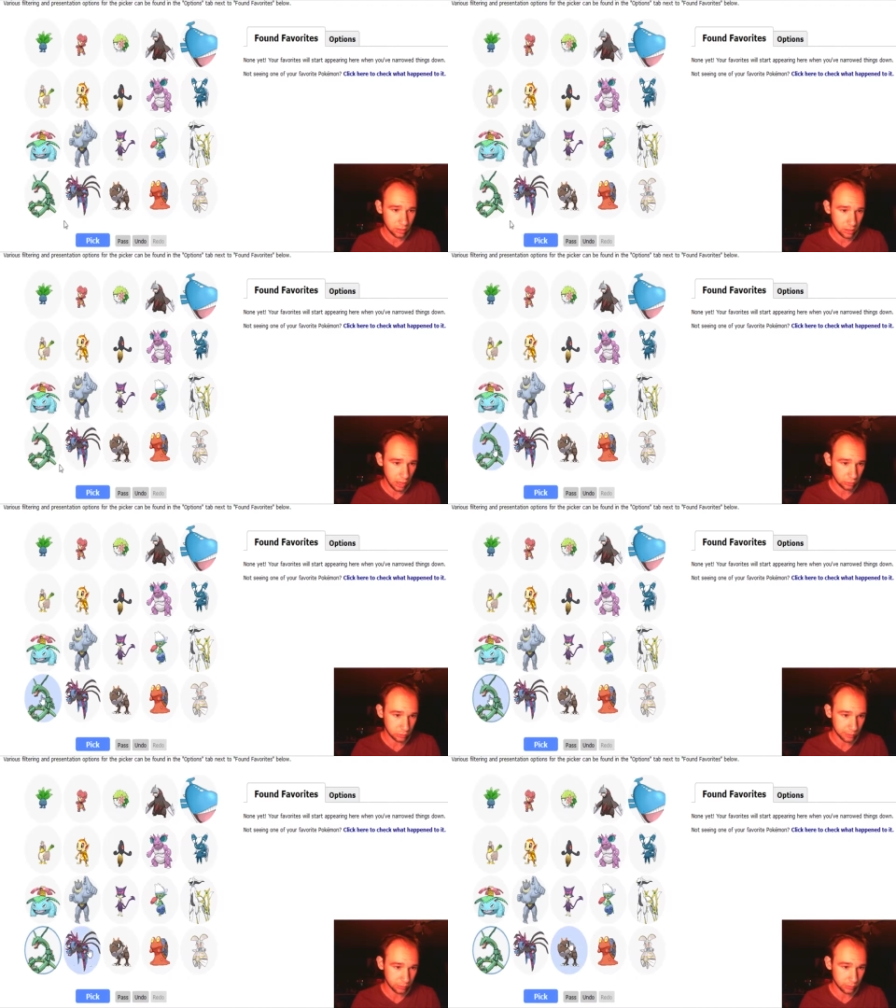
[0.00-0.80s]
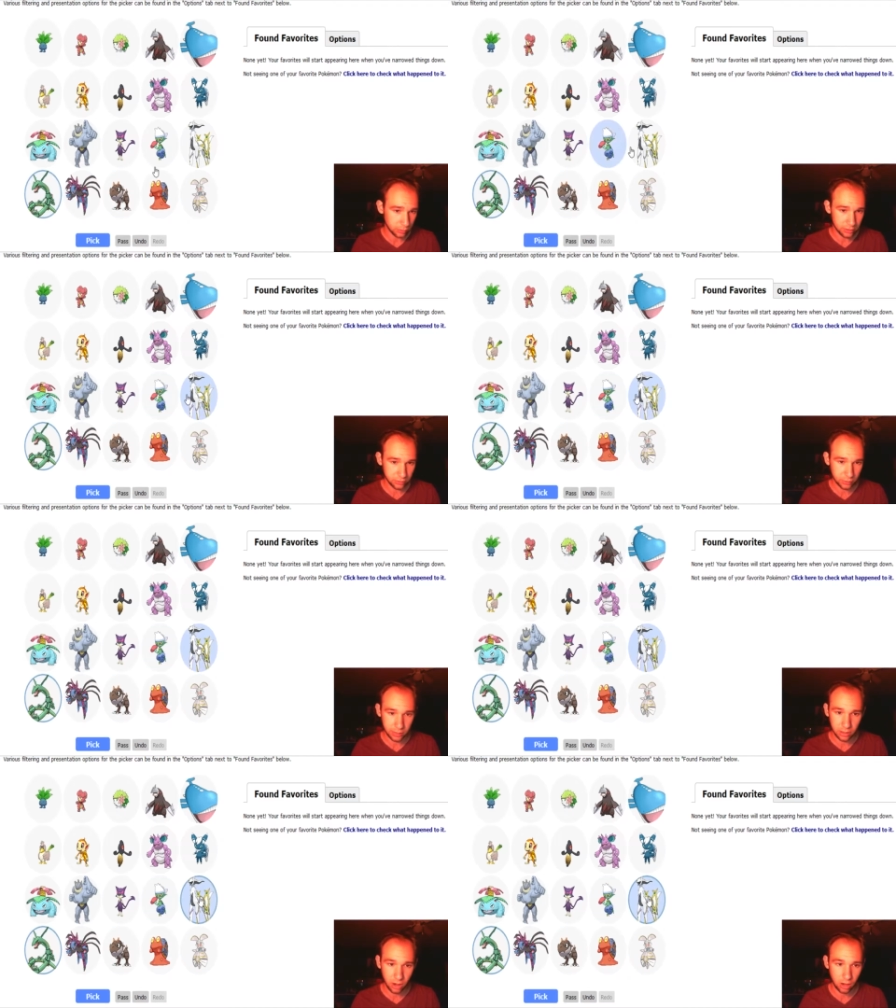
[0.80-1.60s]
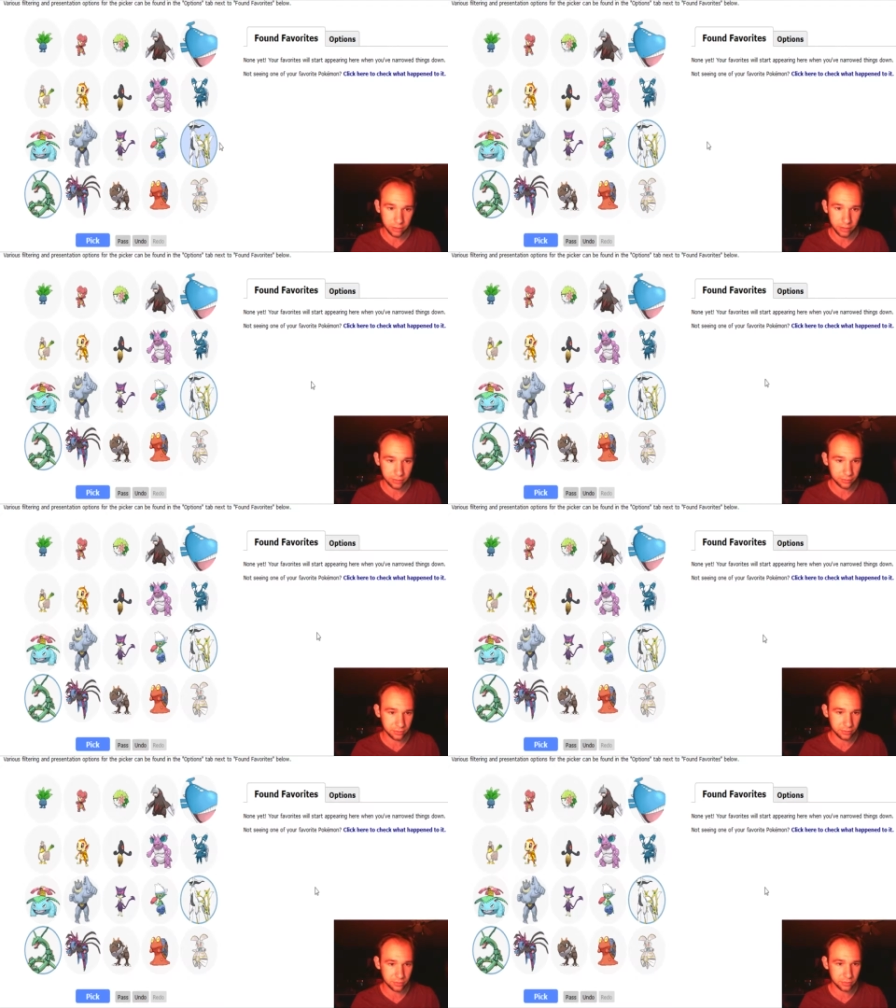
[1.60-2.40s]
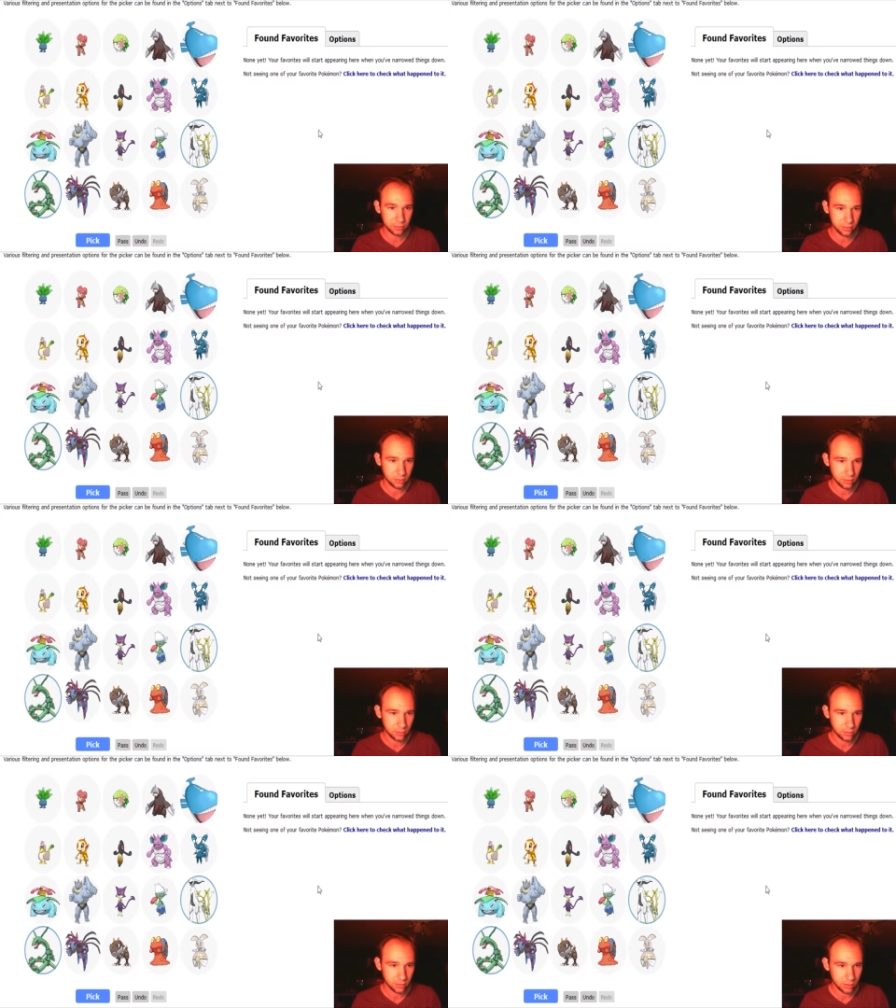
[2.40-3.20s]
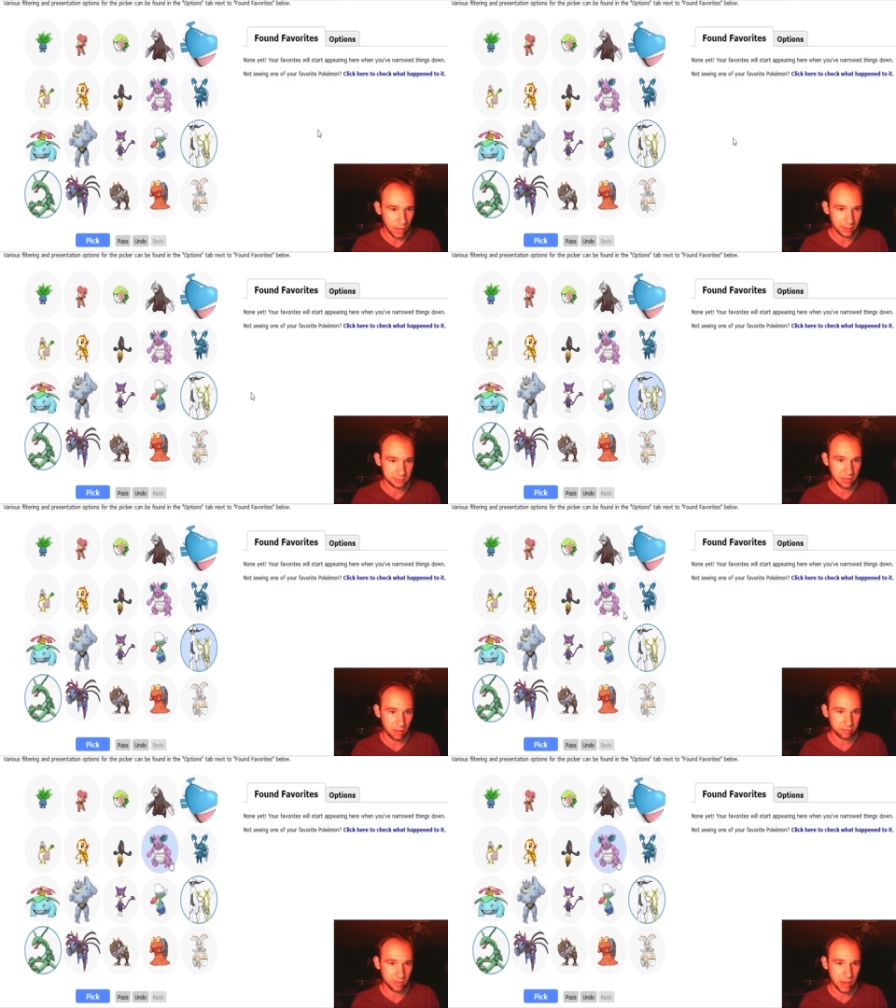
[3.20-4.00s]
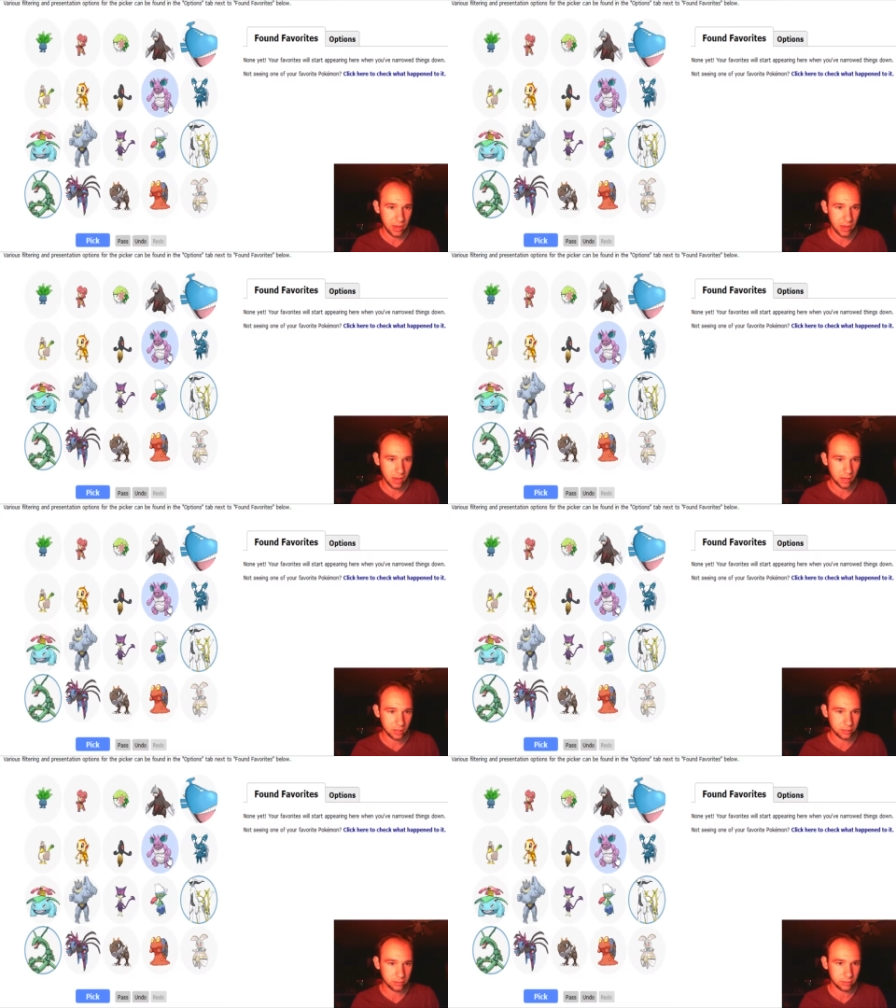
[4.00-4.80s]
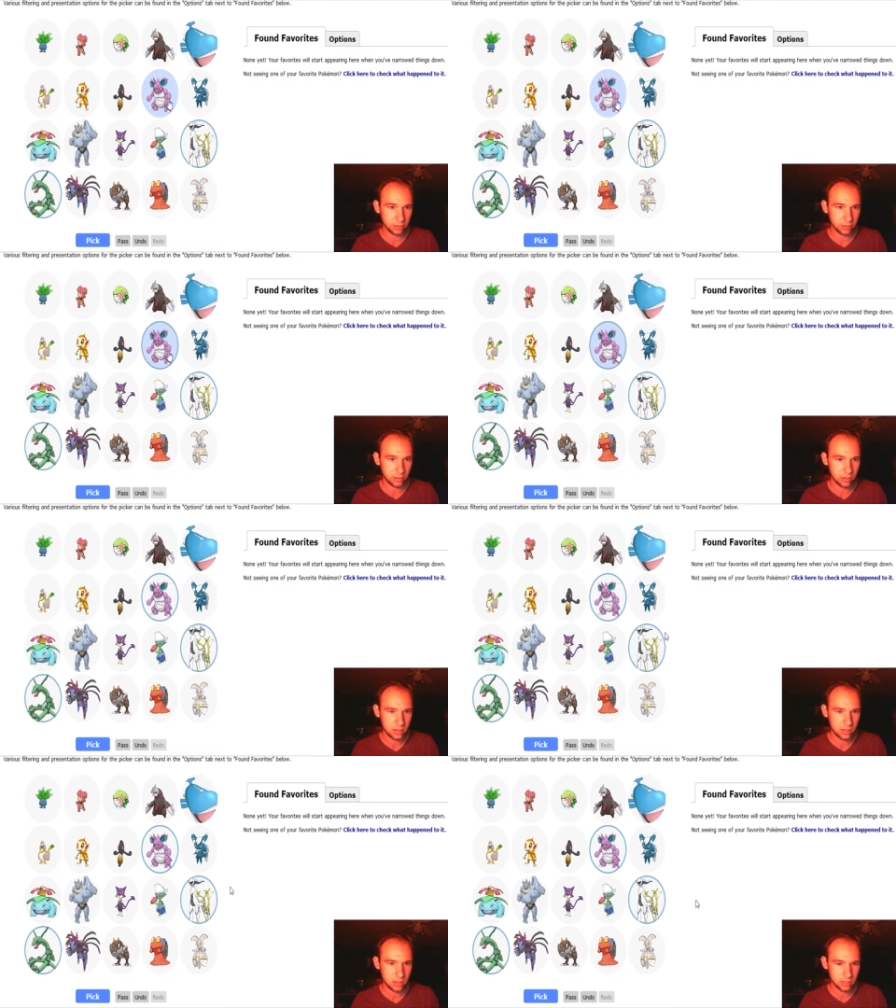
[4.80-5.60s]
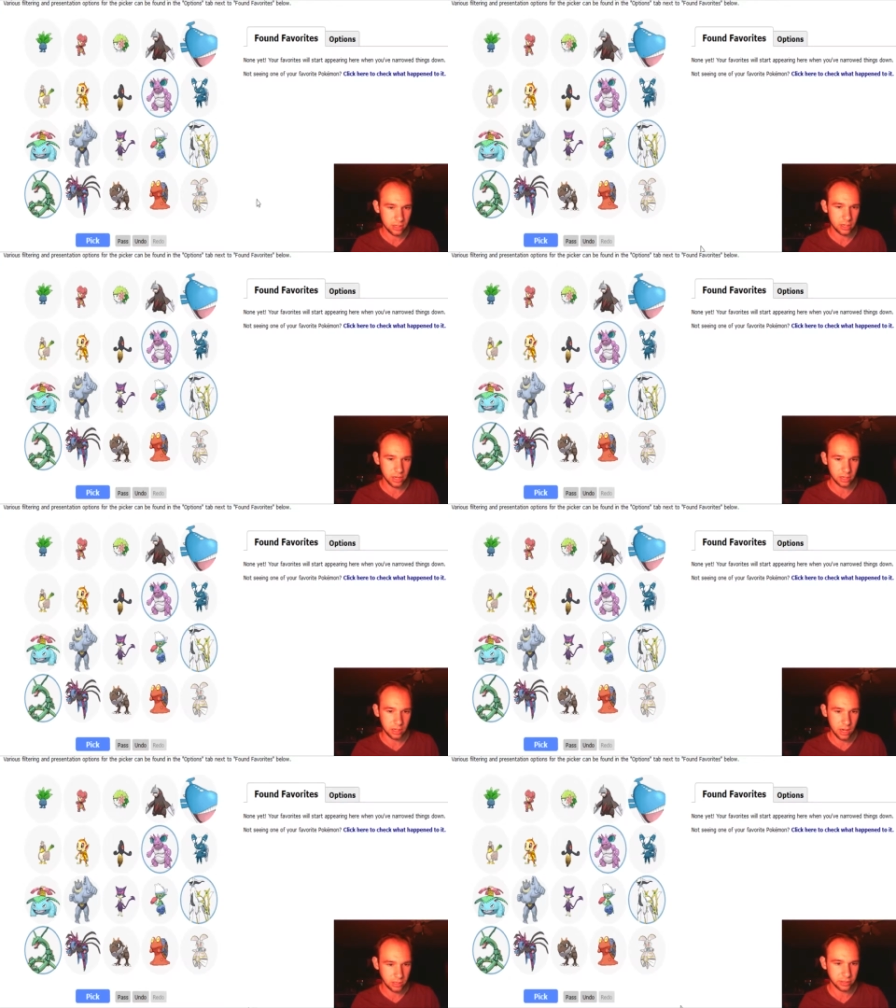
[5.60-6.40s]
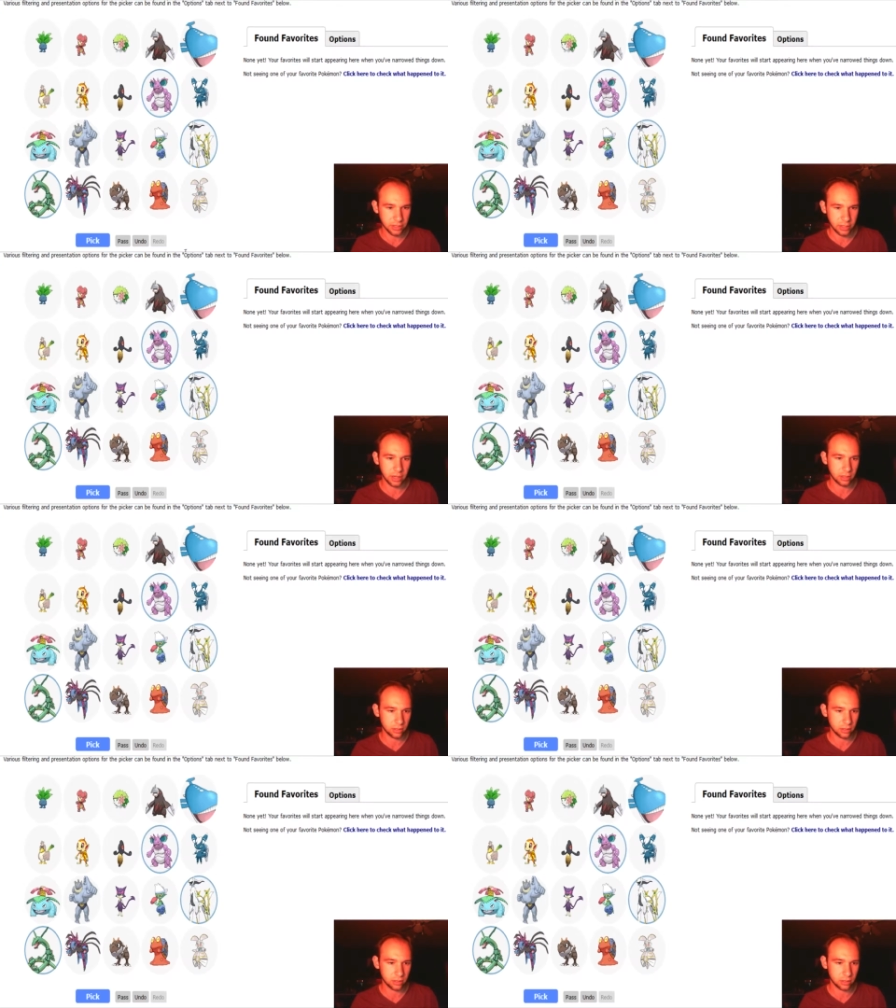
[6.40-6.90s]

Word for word: Uh, so we pick Rayquaza. We pick Arceus. God himself, and Nidoking. I like Nidoking.